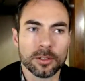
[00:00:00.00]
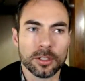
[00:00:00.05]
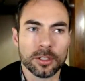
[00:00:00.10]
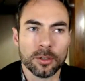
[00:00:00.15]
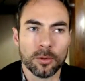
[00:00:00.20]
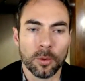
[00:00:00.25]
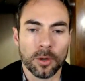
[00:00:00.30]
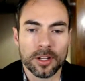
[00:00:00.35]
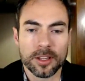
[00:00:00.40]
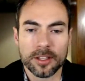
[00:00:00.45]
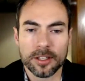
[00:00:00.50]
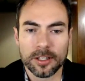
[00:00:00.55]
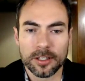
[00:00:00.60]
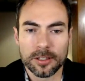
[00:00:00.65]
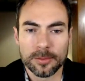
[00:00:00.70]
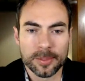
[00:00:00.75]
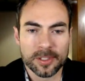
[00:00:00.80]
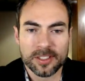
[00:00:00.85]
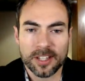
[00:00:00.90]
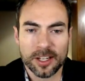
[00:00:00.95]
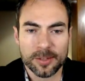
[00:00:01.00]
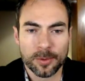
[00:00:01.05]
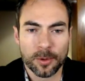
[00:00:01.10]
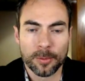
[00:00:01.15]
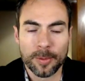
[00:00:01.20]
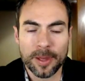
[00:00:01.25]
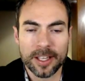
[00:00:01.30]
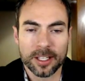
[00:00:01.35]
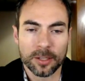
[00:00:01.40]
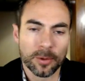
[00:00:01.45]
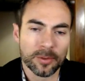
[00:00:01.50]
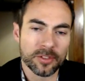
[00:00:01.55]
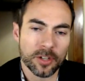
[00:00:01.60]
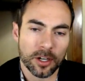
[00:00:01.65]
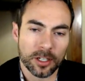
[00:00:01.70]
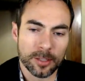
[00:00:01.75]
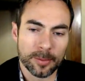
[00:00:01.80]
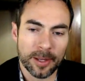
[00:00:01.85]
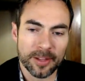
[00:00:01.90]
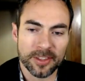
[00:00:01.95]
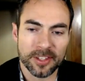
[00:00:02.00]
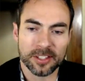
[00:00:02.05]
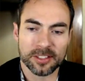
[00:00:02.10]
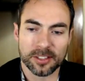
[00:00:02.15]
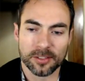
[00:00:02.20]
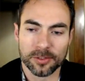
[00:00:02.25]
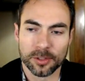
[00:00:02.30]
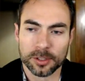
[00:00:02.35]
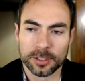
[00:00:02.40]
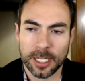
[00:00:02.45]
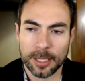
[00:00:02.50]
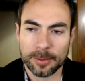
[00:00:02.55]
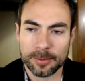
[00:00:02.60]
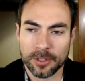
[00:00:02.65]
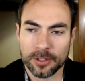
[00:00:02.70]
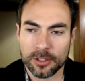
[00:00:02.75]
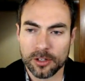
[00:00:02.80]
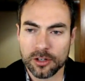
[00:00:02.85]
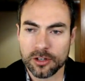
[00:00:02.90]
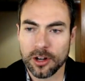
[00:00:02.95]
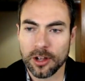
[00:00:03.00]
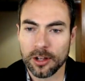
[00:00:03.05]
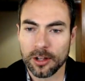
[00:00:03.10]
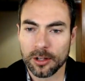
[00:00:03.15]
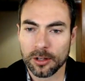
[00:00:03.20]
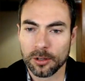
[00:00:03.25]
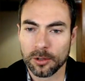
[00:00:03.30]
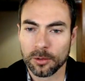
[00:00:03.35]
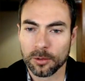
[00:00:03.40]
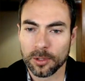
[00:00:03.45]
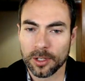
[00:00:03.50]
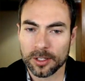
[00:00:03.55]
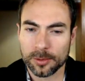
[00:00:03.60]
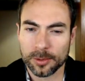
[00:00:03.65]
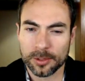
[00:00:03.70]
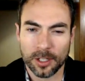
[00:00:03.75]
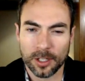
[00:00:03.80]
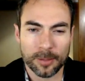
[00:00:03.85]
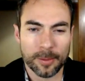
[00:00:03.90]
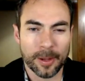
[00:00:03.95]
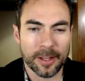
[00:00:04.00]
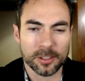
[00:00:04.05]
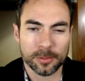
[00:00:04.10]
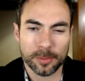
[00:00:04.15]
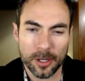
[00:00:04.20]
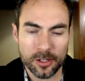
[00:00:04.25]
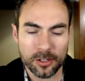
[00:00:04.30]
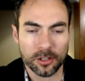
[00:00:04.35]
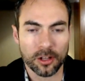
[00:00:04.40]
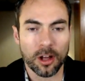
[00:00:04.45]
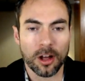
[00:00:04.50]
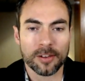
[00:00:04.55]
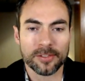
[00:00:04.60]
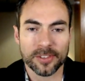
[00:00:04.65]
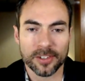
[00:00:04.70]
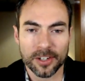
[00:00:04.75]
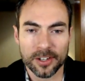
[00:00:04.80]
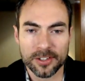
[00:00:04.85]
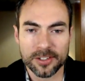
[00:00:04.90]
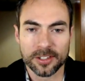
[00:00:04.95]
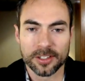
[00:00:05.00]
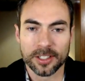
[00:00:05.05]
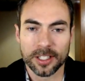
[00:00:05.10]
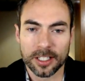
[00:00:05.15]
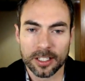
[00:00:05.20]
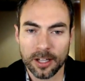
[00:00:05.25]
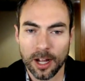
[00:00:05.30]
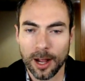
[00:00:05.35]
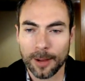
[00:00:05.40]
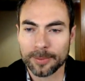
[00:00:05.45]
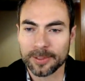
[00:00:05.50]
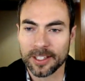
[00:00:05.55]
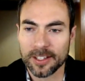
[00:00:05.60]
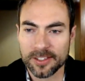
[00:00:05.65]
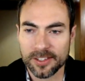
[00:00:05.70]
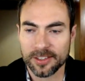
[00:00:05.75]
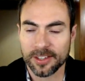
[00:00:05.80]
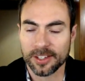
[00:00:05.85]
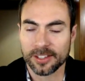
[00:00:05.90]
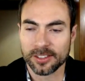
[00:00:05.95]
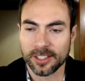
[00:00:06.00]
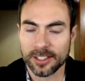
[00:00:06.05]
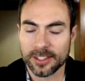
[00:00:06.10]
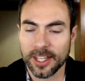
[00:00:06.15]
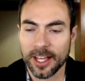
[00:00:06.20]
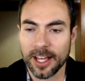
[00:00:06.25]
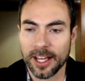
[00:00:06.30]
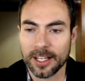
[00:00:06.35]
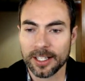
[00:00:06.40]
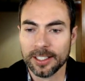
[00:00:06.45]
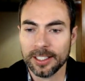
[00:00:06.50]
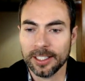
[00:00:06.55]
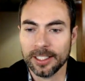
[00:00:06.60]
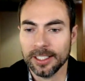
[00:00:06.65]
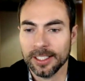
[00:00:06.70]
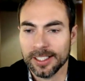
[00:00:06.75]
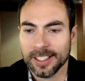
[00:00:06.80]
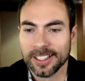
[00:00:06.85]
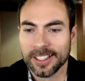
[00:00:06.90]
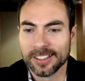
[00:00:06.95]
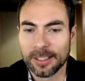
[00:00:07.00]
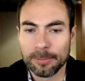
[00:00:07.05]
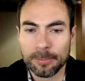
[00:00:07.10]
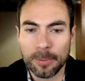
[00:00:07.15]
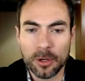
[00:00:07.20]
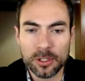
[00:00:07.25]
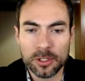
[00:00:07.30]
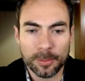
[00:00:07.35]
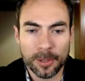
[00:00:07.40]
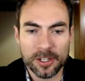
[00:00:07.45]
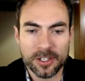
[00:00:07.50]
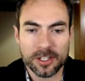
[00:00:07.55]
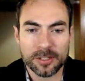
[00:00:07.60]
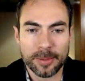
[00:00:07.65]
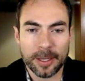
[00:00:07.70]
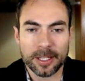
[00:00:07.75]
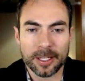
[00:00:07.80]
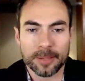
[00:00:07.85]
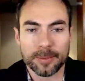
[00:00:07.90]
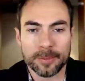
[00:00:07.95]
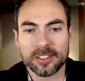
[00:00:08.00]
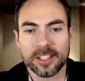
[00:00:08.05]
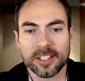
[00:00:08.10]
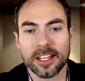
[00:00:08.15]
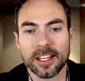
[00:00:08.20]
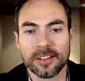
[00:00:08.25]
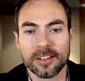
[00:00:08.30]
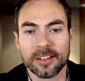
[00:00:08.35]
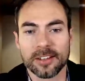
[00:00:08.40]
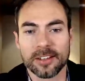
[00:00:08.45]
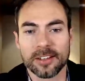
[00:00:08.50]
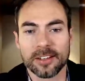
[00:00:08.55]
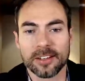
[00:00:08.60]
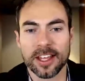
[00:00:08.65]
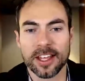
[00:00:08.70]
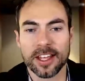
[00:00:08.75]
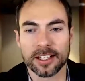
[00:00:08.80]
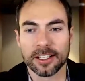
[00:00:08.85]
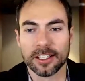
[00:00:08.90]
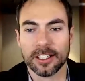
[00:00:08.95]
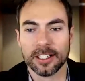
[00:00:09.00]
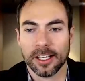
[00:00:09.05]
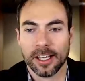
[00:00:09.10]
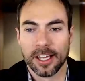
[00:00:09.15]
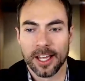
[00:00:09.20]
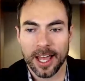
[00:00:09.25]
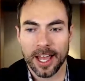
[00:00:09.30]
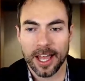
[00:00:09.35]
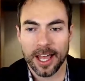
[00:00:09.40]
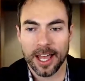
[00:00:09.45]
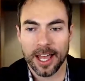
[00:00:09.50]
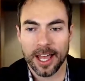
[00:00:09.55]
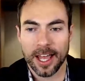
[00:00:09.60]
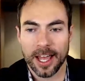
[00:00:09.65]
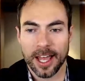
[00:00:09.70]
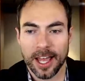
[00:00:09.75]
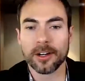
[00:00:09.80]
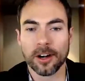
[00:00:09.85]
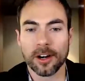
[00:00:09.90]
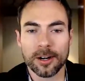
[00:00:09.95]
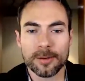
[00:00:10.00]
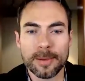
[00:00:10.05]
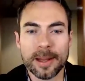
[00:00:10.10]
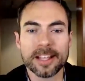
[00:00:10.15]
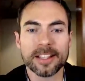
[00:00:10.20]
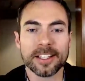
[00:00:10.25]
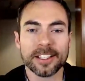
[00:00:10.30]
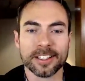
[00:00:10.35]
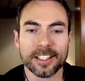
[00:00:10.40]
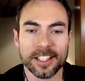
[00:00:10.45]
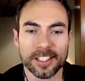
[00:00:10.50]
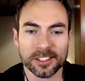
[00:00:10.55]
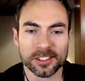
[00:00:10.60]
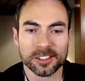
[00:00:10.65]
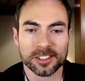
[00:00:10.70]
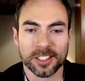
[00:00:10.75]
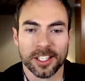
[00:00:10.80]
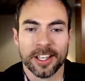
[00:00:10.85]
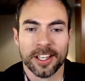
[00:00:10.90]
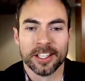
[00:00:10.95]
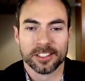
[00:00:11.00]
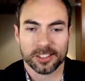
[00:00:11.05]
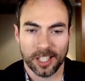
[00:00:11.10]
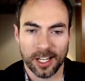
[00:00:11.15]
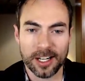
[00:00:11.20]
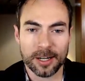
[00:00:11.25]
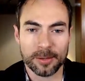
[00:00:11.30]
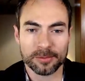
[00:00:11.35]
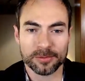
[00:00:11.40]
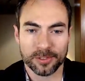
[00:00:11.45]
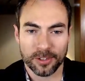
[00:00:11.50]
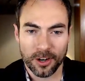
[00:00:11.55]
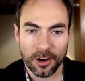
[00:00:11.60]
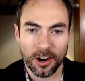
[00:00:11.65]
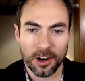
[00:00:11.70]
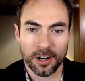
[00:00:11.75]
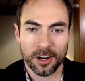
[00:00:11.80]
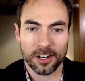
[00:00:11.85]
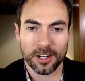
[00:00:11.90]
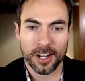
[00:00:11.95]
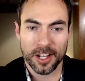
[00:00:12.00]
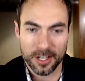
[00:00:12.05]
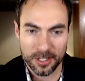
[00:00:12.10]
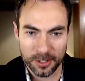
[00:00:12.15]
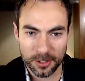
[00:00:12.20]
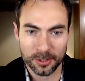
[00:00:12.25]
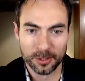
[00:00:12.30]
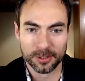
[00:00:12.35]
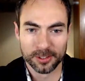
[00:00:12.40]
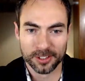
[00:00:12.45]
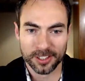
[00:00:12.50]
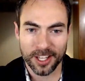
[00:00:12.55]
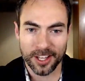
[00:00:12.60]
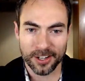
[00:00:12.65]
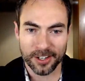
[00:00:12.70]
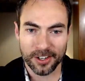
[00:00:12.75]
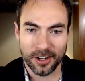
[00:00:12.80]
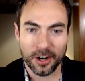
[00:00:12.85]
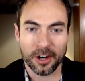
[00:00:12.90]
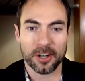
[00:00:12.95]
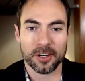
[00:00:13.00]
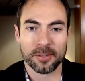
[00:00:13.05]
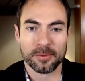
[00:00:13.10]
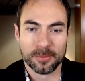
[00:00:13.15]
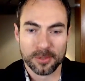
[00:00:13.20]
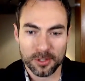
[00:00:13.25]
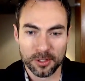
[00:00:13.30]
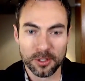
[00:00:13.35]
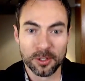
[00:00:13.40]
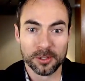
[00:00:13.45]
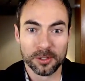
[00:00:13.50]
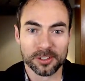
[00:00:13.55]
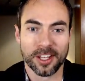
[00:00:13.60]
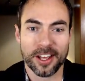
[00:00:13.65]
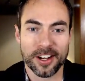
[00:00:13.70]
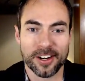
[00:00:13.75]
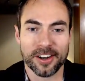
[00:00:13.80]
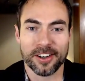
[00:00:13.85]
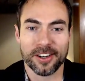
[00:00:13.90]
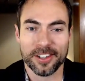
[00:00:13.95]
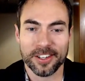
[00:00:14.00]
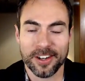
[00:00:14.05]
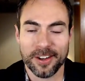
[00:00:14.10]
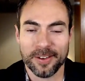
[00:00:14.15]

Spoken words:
one of the mistakes people make, and we've talked about this a few times on the show as we talk about special offers and getting opt-ins and things like that, is that most merchants make the mistake of just saying, "Hey, join our mailing list, sign up for our newsletter, our snooze-letter,"